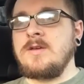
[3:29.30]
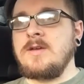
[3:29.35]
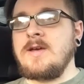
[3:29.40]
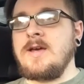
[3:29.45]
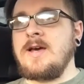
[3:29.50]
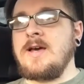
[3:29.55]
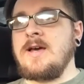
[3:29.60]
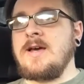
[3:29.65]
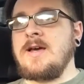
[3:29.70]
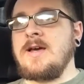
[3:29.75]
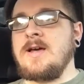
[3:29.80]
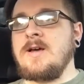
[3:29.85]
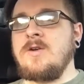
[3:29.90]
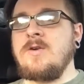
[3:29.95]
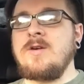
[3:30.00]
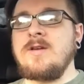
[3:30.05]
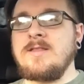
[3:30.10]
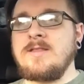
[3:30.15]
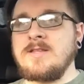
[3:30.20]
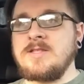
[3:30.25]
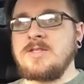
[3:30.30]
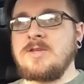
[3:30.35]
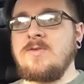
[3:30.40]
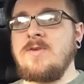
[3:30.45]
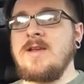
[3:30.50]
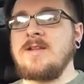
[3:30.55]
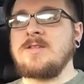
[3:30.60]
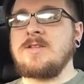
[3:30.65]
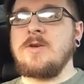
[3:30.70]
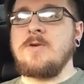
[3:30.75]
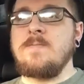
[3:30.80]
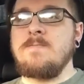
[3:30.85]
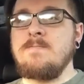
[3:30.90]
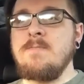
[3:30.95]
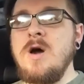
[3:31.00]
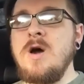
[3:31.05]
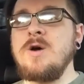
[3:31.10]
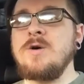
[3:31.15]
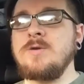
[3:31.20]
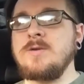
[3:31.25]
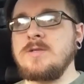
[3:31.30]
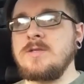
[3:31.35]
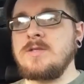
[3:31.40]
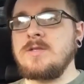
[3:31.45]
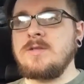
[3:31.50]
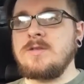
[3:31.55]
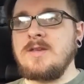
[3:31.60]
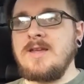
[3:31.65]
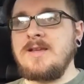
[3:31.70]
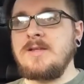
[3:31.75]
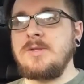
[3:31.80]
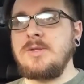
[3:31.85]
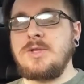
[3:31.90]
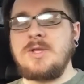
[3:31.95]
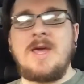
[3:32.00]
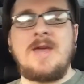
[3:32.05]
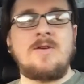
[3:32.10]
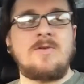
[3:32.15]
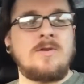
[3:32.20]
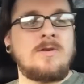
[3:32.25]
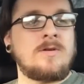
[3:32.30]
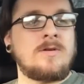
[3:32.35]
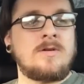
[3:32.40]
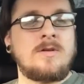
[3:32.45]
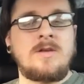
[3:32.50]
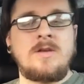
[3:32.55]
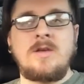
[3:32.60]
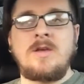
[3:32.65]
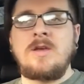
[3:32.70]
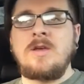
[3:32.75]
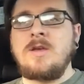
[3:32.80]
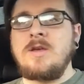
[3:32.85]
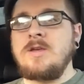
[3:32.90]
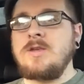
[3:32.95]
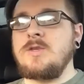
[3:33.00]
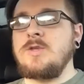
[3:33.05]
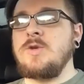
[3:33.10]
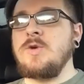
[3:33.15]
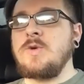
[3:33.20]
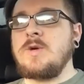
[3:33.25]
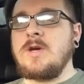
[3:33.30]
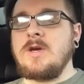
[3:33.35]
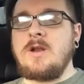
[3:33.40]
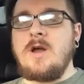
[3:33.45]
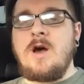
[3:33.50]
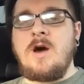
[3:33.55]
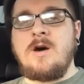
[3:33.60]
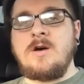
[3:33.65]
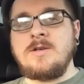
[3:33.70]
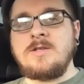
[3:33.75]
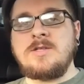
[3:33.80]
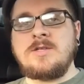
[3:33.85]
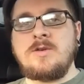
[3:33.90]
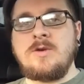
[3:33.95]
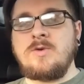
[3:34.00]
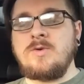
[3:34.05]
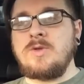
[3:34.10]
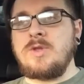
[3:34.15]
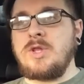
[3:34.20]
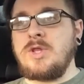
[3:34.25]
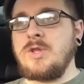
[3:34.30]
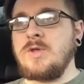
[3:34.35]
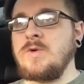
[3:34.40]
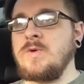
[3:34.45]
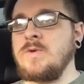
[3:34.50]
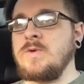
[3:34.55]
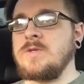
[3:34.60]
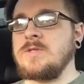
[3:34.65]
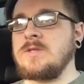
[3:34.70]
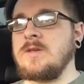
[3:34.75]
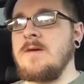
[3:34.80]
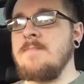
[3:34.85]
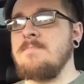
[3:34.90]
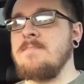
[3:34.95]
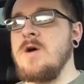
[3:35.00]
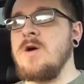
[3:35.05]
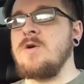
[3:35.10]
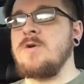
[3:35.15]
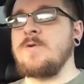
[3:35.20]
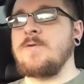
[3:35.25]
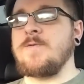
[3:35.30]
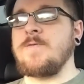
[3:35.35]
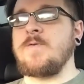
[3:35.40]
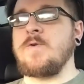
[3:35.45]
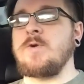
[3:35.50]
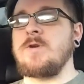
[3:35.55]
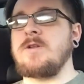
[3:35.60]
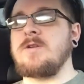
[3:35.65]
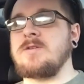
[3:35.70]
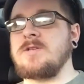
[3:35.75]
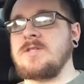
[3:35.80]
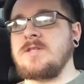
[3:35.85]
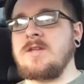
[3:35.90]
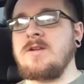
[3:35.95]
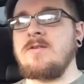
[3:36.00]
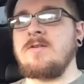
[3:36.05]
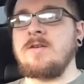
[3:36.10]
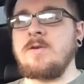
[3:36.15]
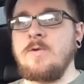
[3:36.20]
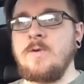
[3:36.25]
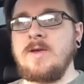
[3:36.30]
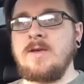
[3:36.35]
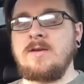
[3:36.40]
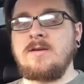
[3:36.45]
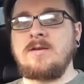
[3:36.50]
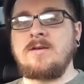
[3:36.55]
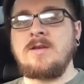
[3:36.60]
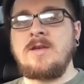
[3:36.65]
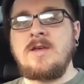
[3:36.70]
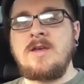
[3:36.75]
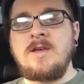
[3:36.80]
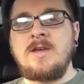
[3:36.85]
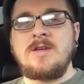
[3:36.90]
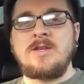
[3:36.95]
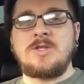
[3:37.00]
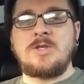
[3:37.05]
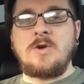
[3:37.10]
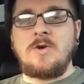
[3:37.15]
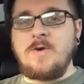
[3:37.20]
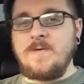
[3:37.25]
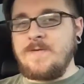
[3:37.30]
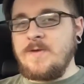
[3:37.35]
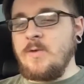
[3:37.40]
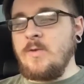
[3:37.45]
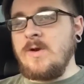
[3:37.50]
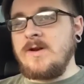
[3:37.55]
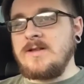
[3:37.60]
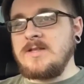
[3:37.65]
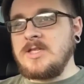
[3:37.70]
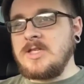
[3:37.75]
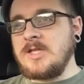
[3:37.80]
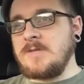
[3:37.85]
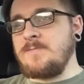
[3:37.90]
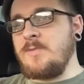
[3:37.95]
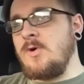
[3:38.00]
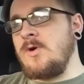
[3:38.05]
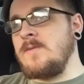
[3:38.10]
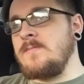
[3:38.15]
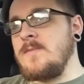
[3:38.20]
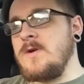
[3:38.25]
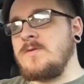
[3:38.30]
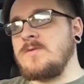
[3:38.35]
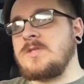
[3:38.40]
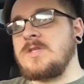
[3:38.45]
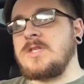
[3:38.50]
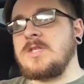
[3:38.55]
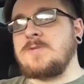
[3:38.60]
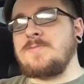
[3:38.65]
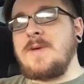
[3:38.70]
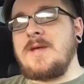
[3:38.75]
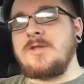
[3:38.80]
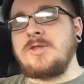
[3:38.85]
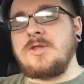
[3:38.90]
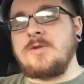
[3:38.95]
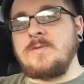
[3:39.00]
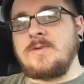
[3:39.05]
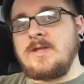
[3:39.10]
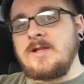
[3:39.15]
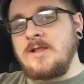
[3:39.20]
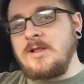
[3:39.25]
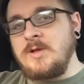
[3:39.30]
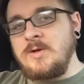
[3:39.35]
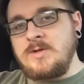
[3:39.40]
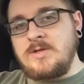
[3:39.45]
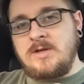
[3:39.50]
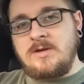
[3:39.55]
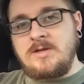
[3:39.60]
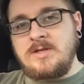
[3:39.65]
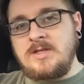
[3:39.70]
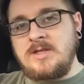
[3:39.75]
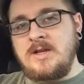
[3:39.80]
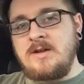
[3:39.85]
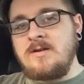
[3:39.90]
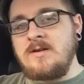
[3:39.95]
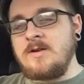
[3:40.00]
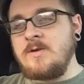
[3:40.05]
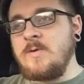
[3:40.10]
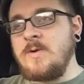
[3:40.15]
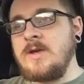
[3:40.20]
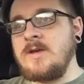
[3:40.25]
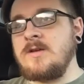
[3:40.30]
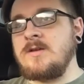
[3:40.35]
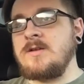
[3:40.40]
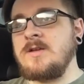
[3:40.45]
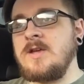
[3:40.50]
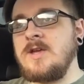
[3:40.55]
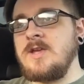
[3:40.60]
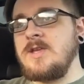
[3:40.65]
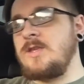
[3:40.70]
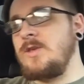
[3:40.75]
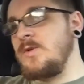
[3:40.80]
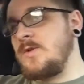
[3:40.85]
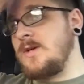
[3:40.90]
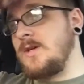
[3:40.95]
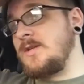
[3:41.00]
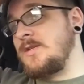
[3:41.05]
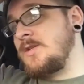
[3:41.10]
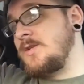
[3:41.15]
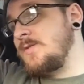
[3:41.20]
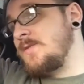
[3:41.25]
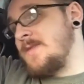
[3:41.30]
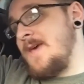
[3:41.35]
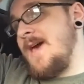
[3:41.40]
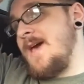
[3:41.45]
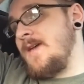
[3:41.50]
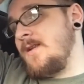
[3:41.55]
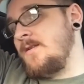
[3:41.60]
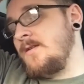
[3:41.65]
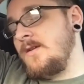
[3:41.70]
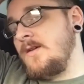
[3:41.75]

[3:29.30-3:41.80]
or in the Sorento modes in general, you could also choose a mode for your steering wheel. So if you wanted sport mode suspension with a looser steering wheel, you could do that.